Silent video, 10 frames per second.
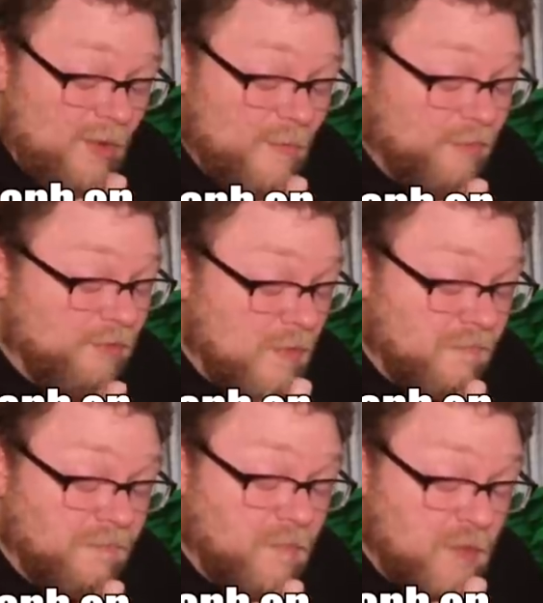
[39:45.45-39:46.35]
almost
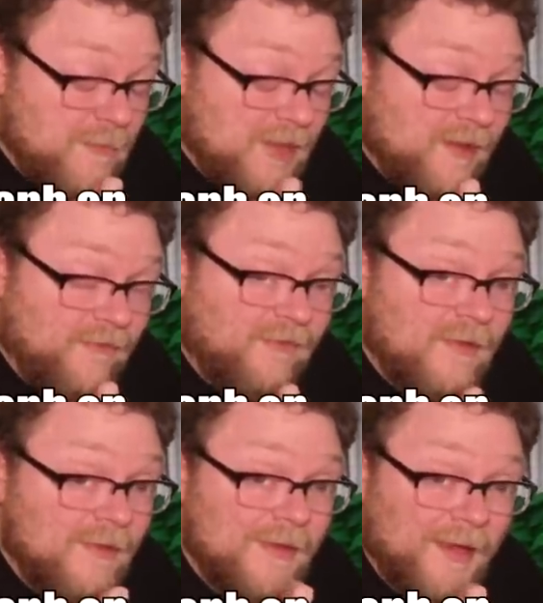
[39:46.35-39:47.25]
over 40
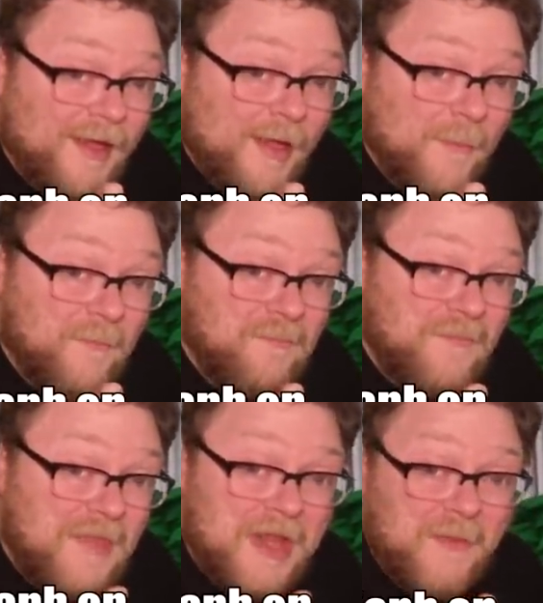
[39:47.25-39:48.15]
minutes.
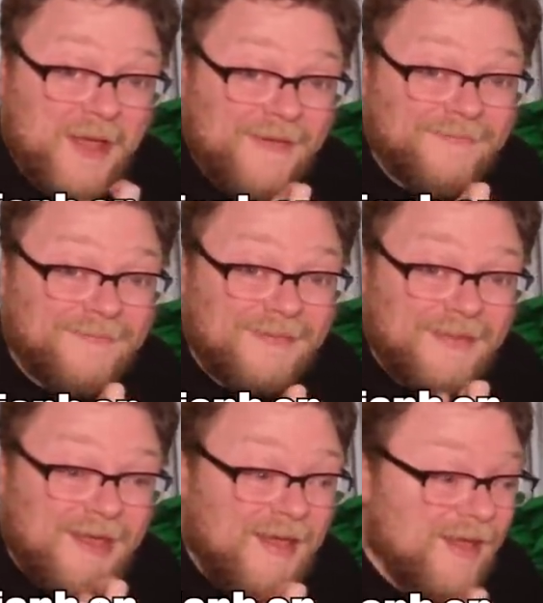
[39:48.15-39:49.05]
Hopefully
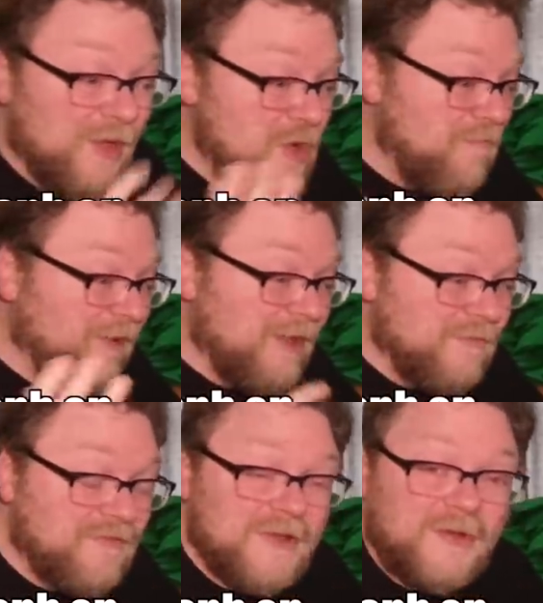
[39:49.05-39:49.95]

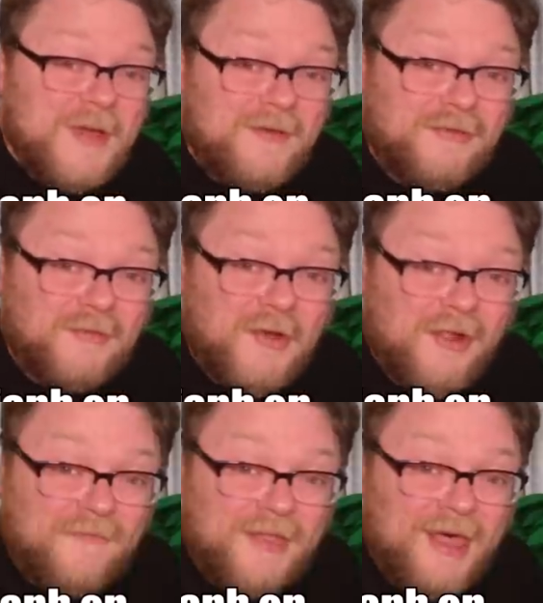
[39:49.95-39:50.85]
you've stuck around through
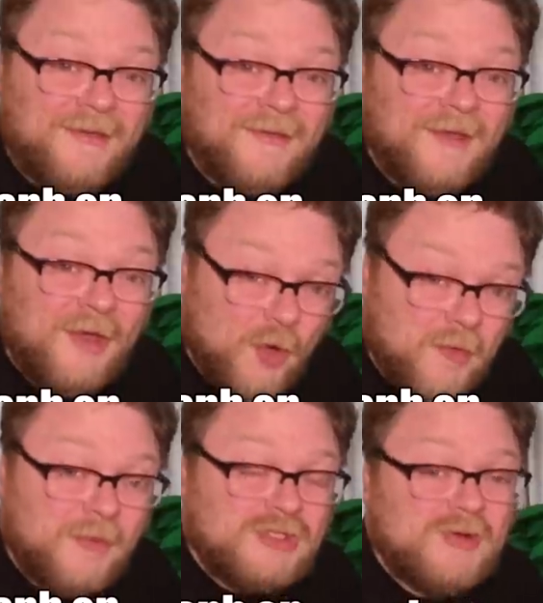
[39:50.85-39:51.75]
all of that.
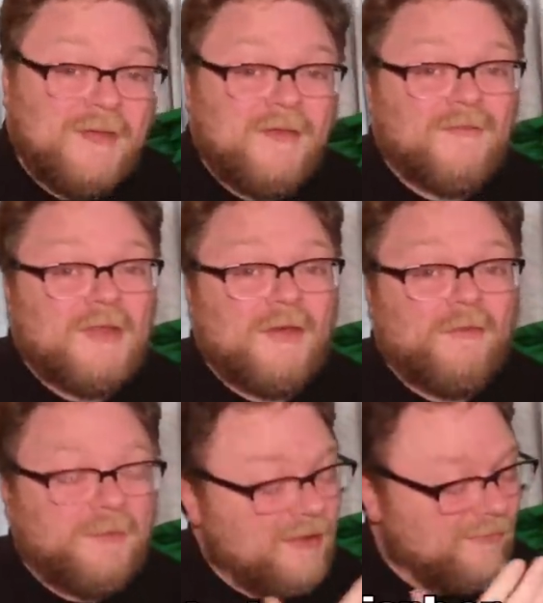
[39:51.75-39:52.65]
Hope you enjoy these
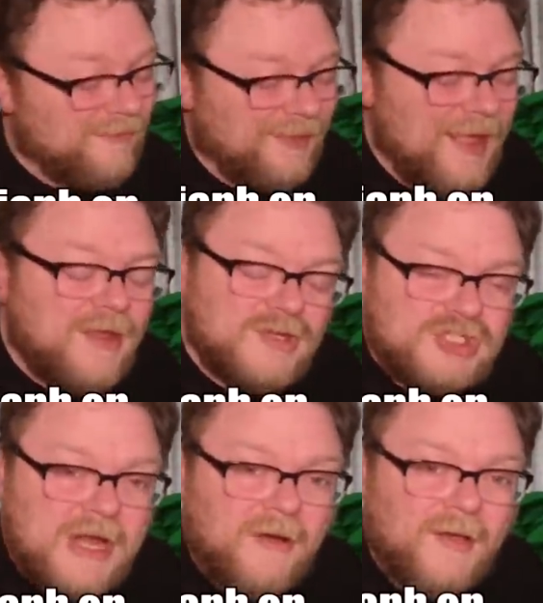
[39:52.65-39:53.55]
videos. Please like,
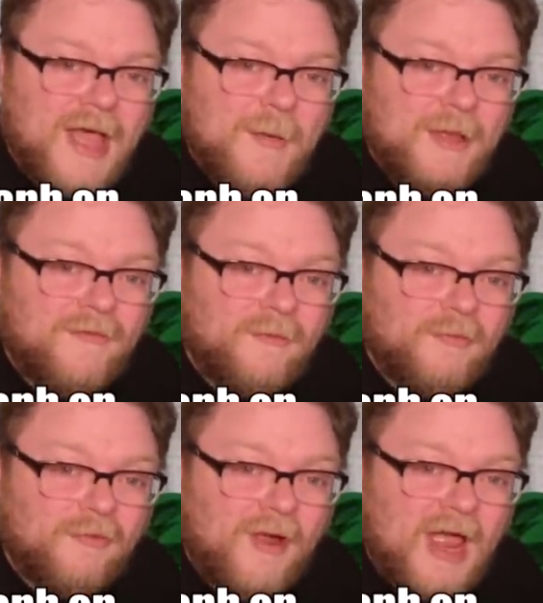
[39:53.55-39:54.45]
share, comment,
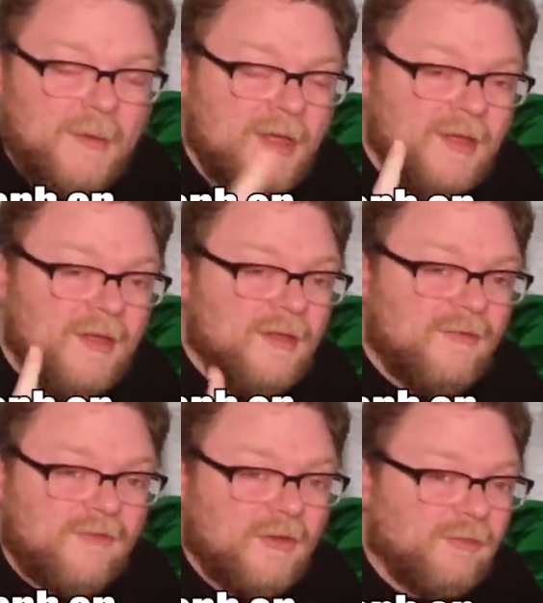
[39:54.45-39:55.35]
subscribe.
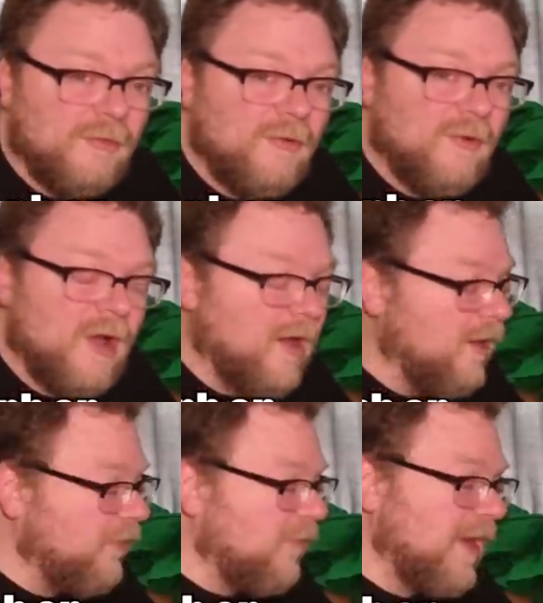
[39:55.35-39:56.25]
Stick through
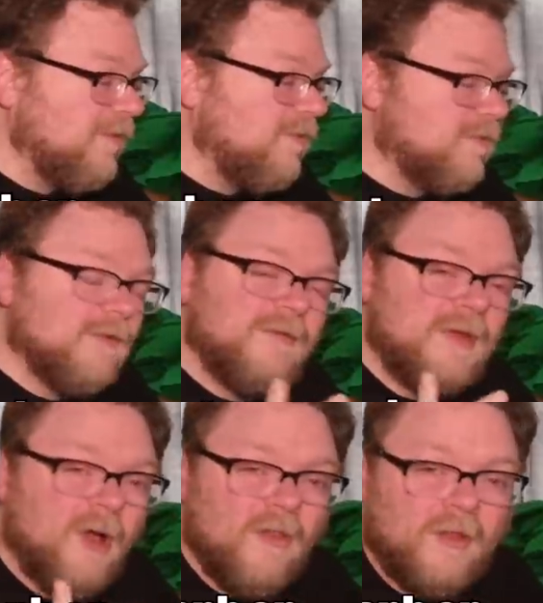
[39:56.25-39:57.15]
the credits to
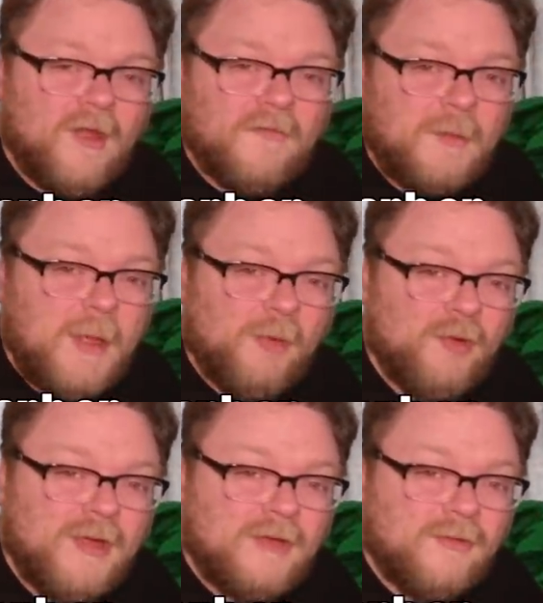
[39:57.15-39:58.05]
see all the lovely people
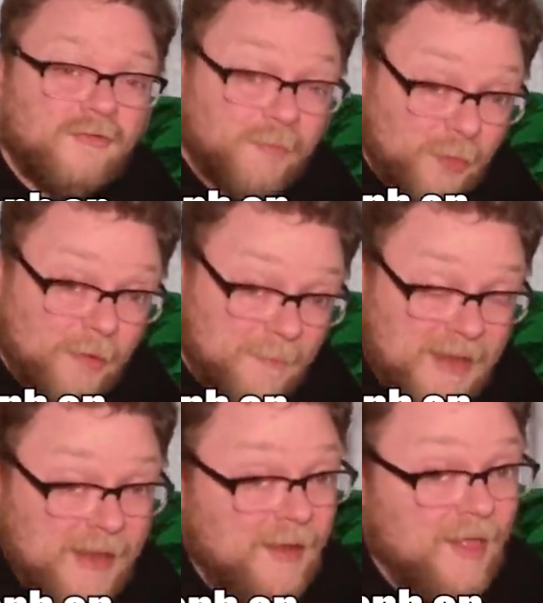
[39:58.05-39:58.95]
who get to support
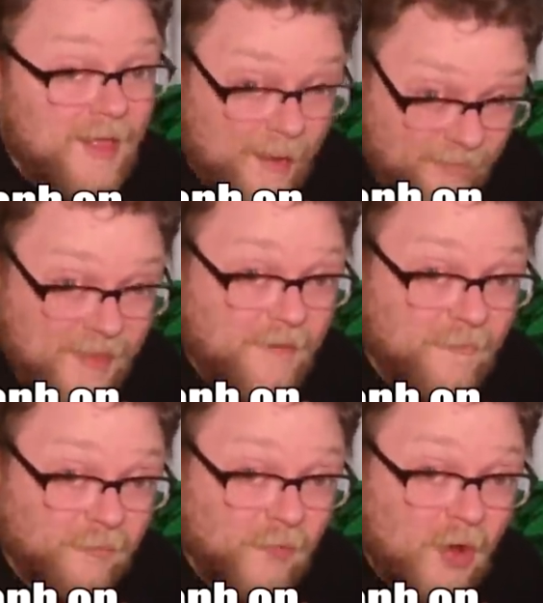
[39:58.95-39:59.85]
me. I'm
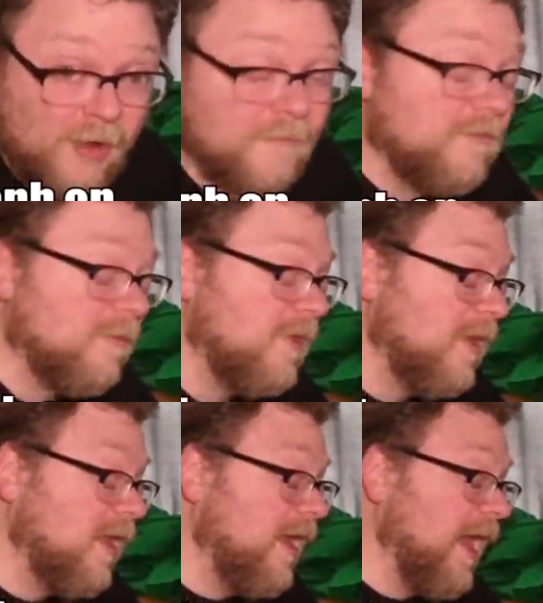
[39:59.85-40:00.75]
thankful for all of them.
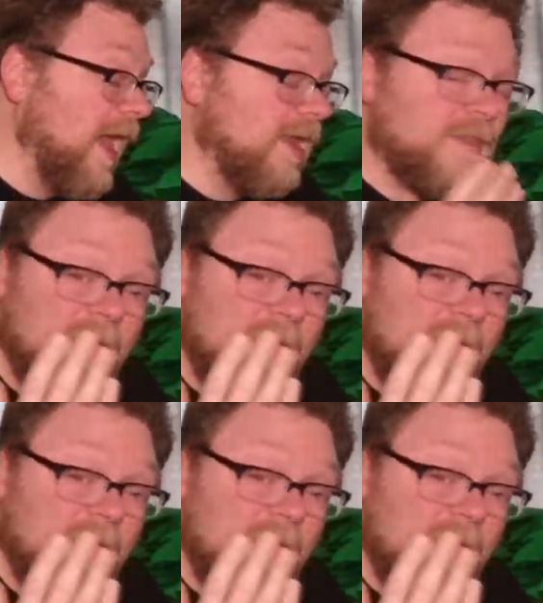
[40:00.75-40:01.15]
And